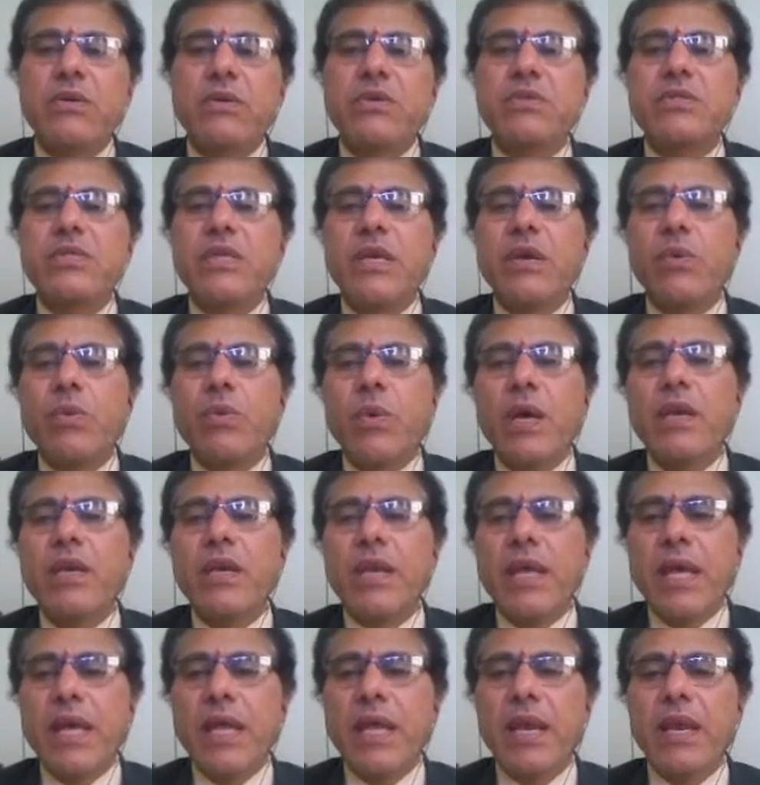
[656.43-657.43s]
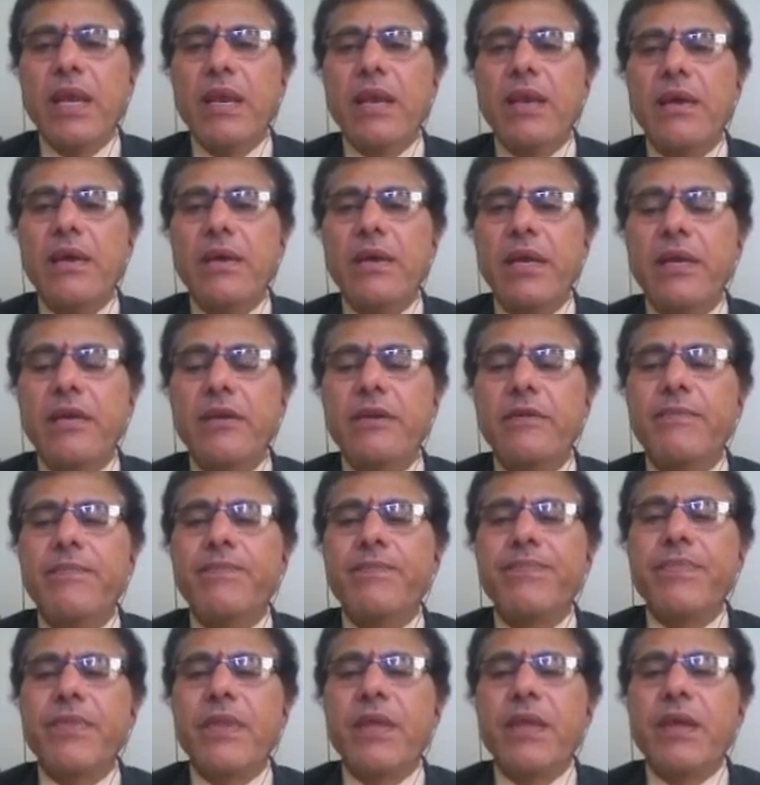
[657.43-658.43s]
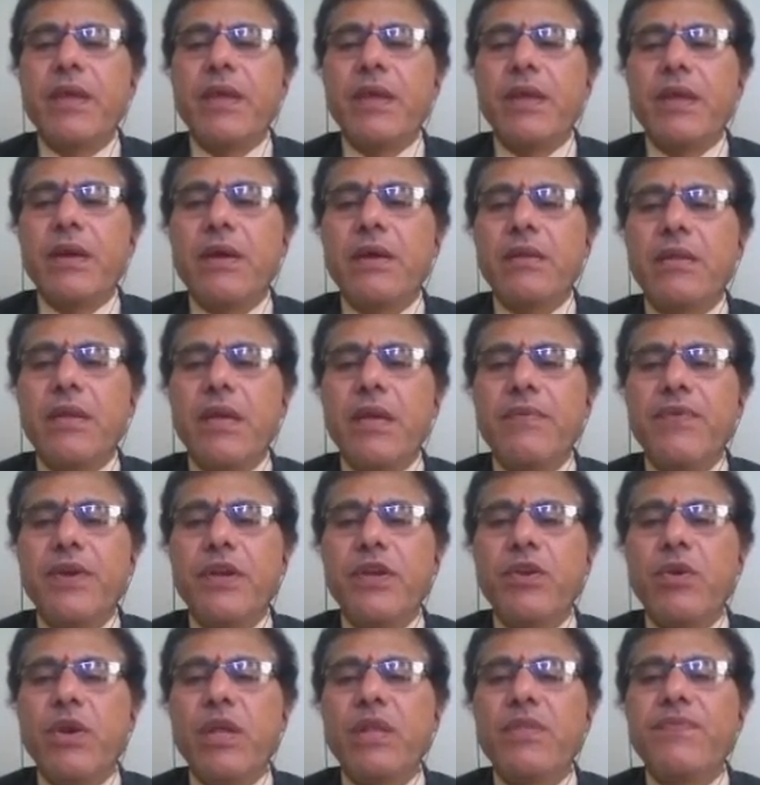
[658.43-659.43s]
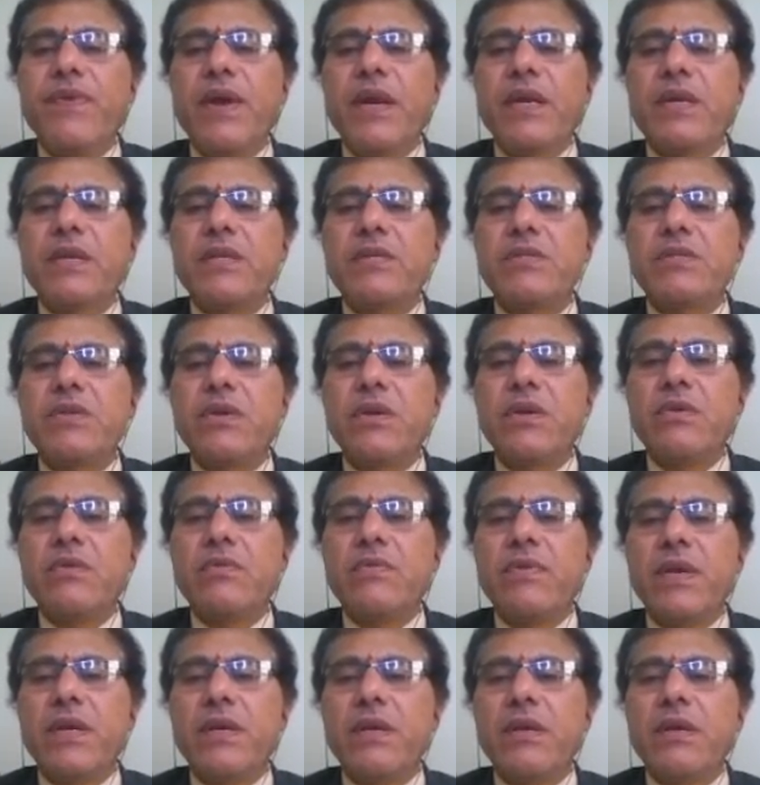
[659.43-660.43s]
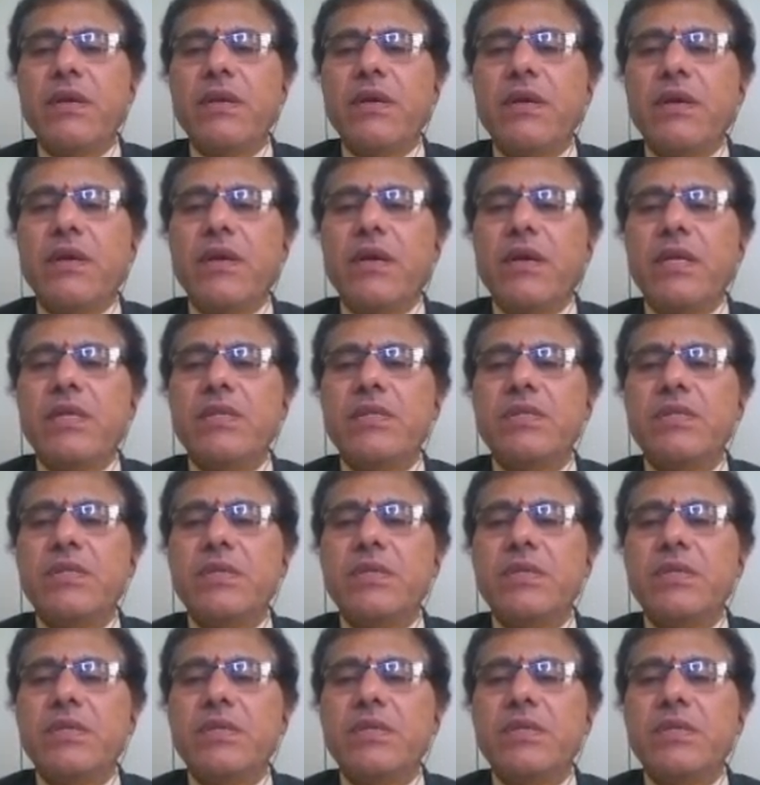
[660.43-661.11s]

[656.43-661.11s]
say 1L, right? The effective length factor is equal to 1. Hence,